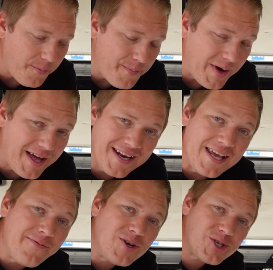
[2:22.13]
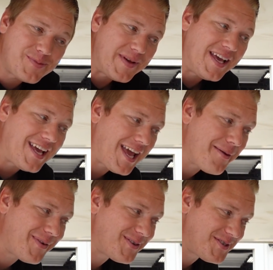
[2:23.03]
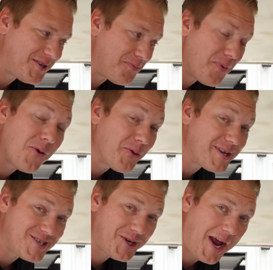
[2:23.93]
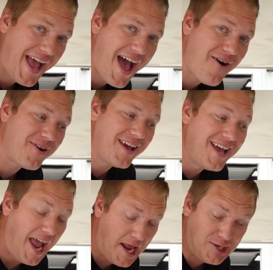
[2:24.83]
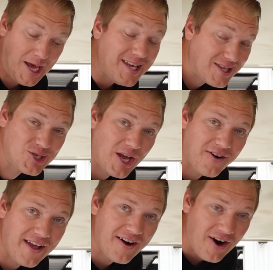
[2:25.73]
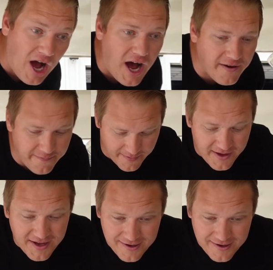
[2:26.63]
but even just being able to pull this tray out and take the generator off